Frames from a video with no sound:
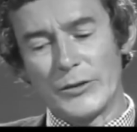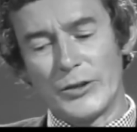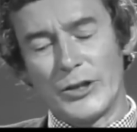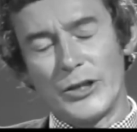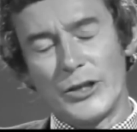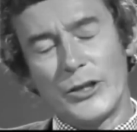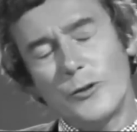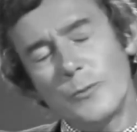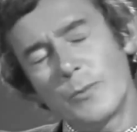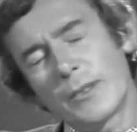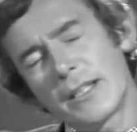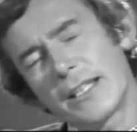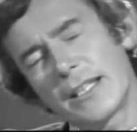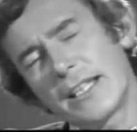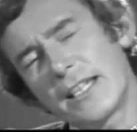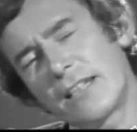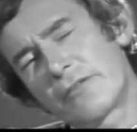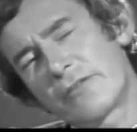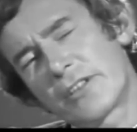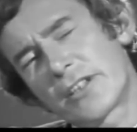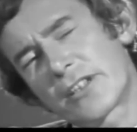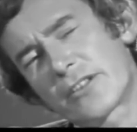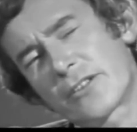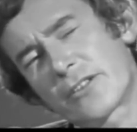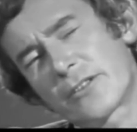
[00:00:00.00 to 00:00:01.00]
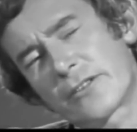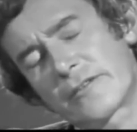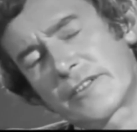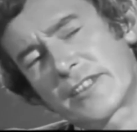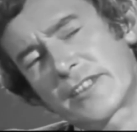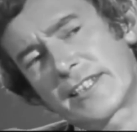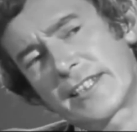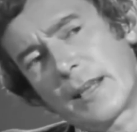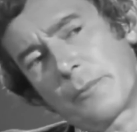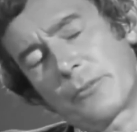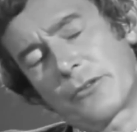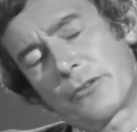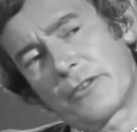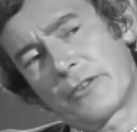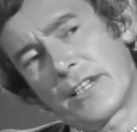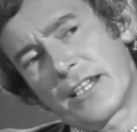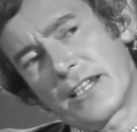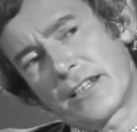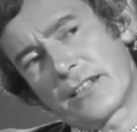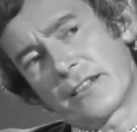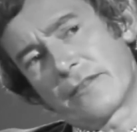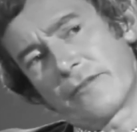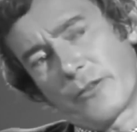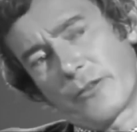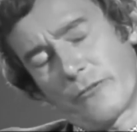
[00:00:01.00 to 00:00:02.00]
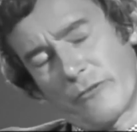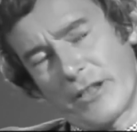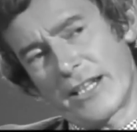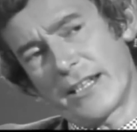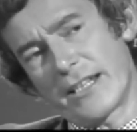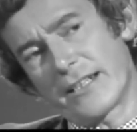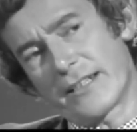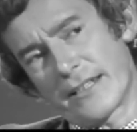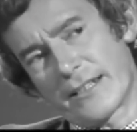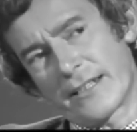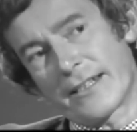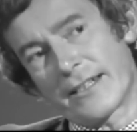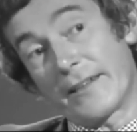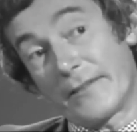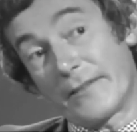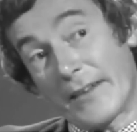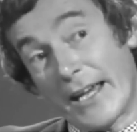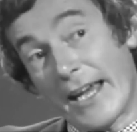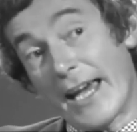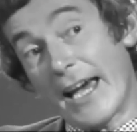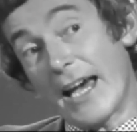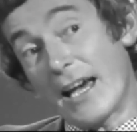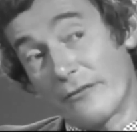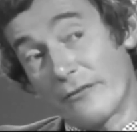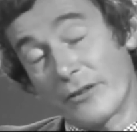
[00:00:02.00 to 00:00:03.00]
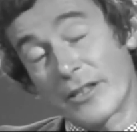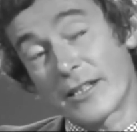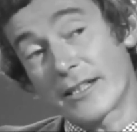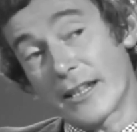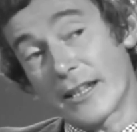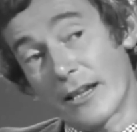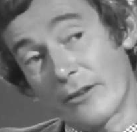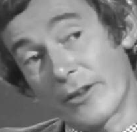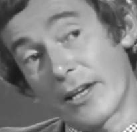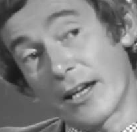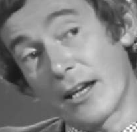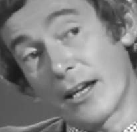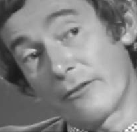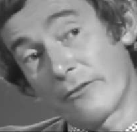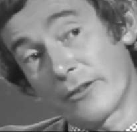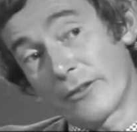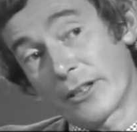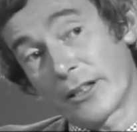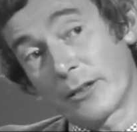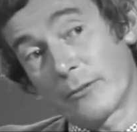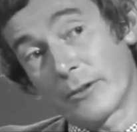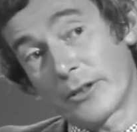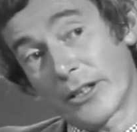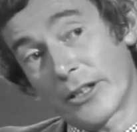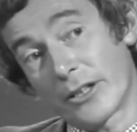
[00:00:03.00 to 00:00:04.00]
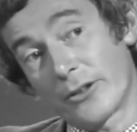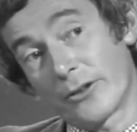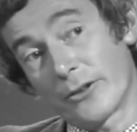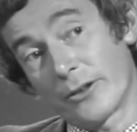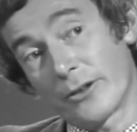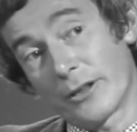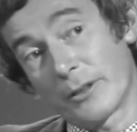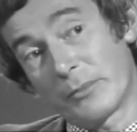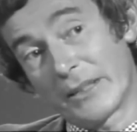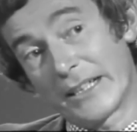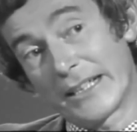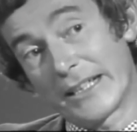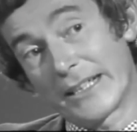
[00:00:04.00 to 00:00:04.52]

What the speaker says: Do you believe in the sort of separation of the races that they have in South Africa, what they call apartheid?